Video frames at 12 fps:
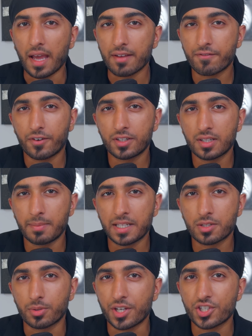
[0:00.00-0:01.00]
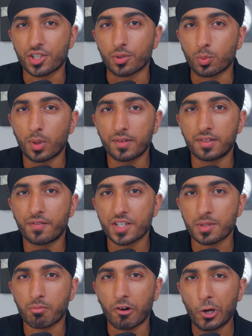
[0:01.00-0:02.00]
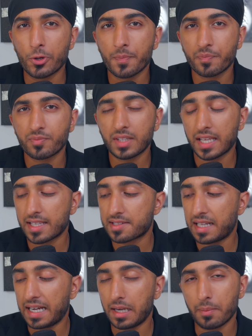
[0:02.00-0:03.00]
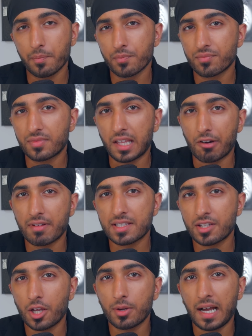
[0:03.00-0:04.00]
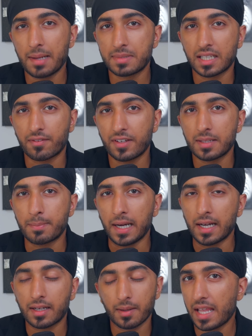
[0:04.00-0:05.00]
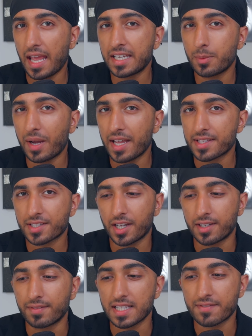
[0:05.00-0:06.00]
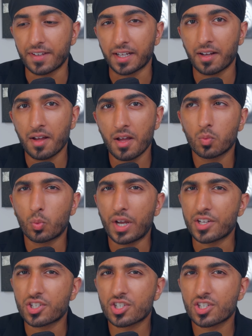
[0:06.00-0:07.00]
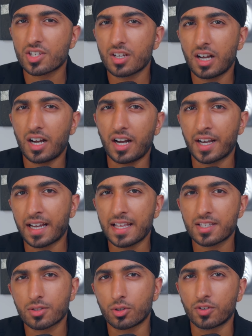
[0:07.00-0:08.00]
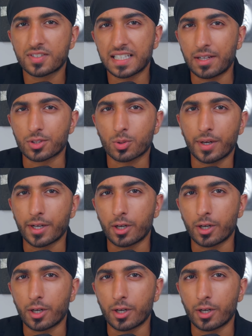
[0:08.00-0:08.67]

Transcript: a fundamental issue with the Vision Pro is that there is no haptic feedback anywhere inside of this thing, which I guess sort of sounds quite